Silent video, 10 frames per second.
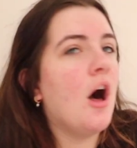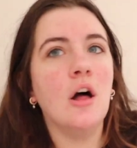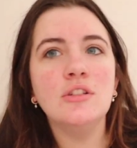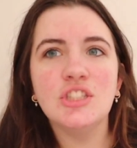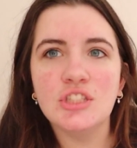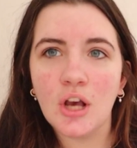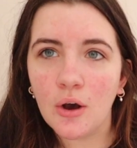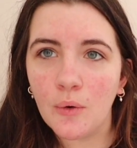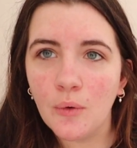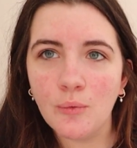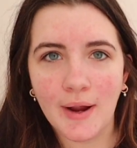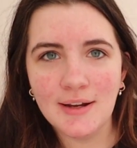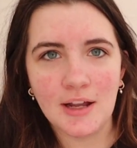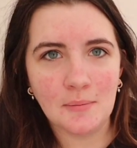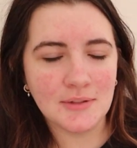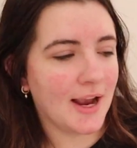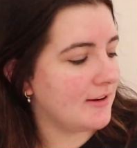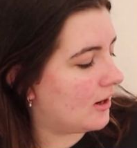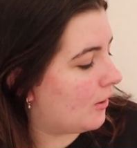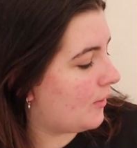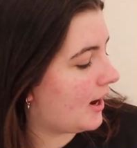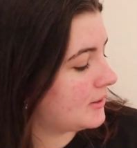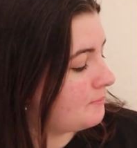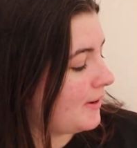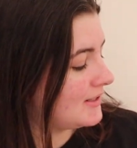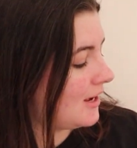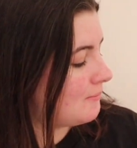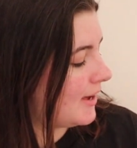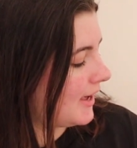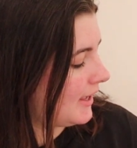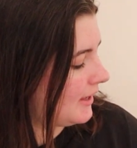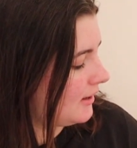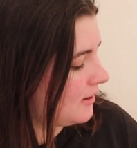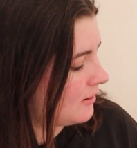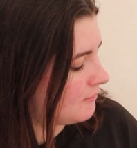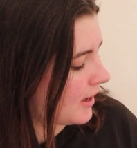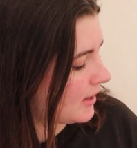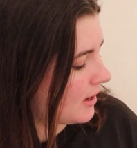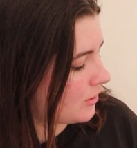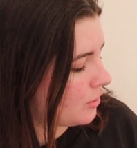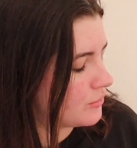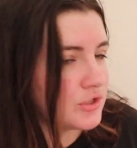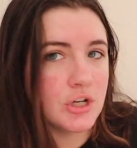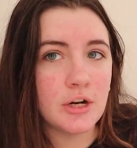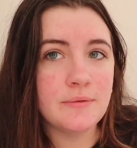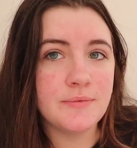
Also, random side note, I picked up my my uh, coaster